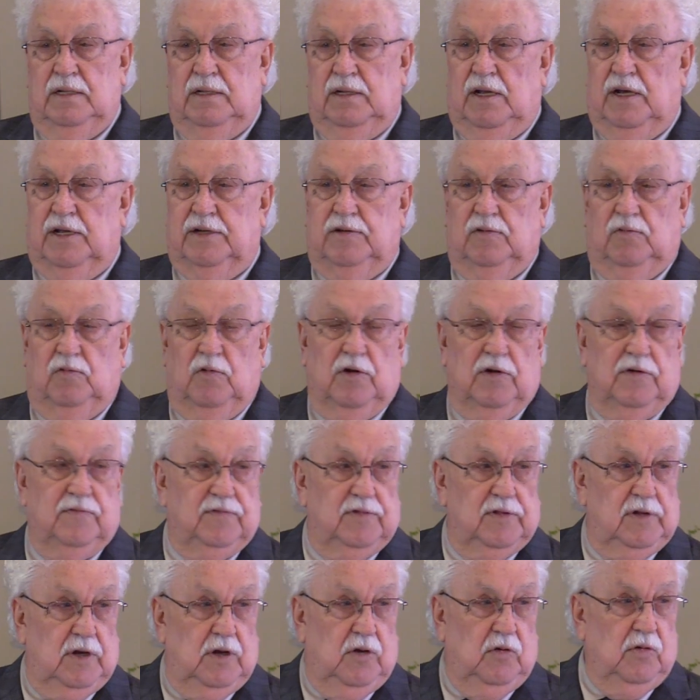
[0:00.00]
not to work
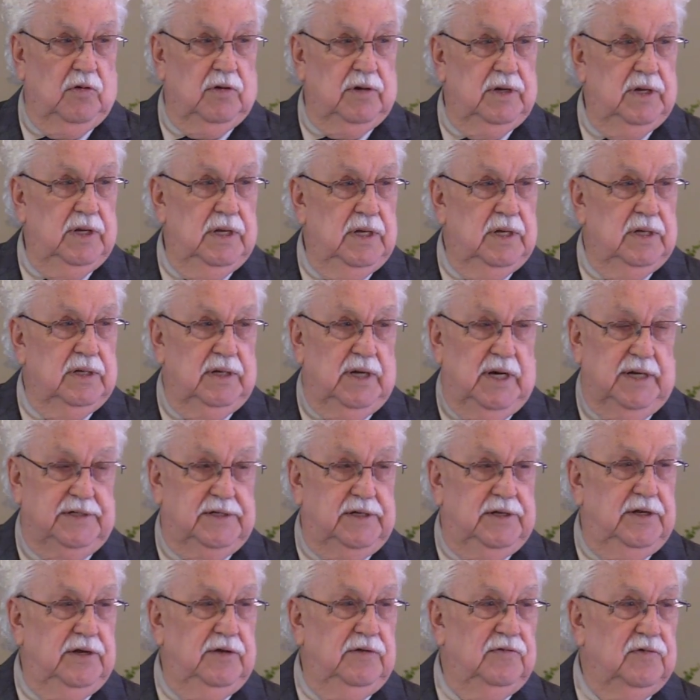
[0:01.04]
for the Lord, not
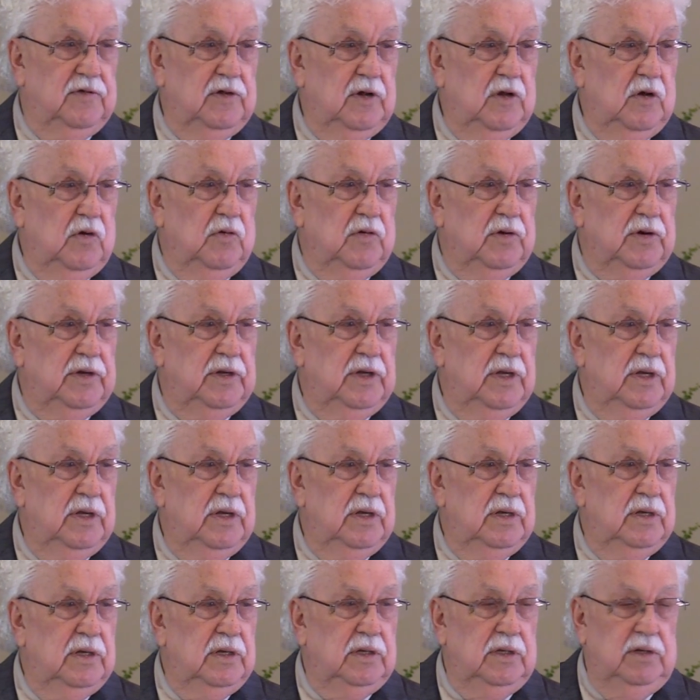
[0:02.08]
to do for the Lord.
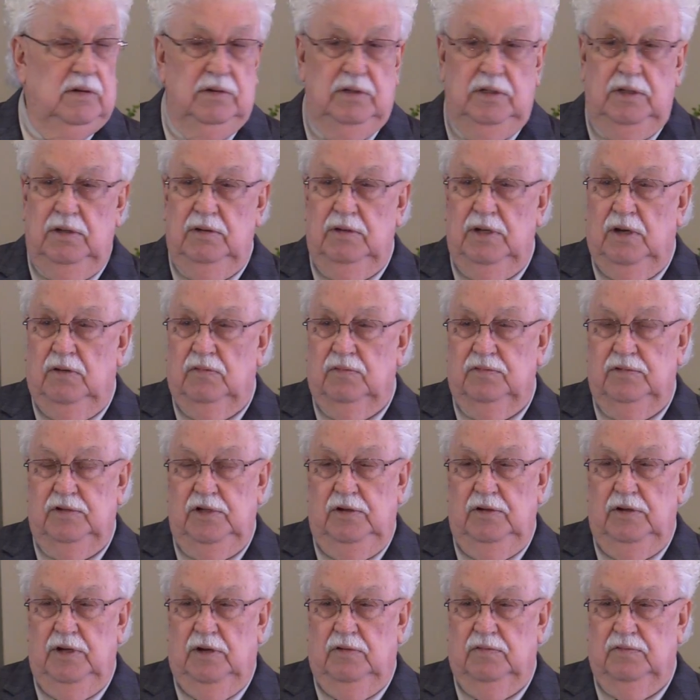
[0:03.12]
You, you, don't,
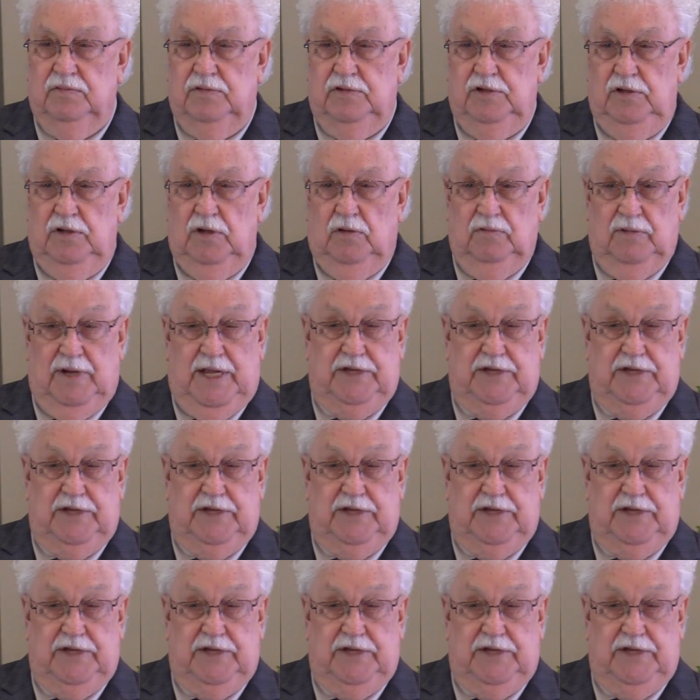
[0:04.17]
you, don't, you don't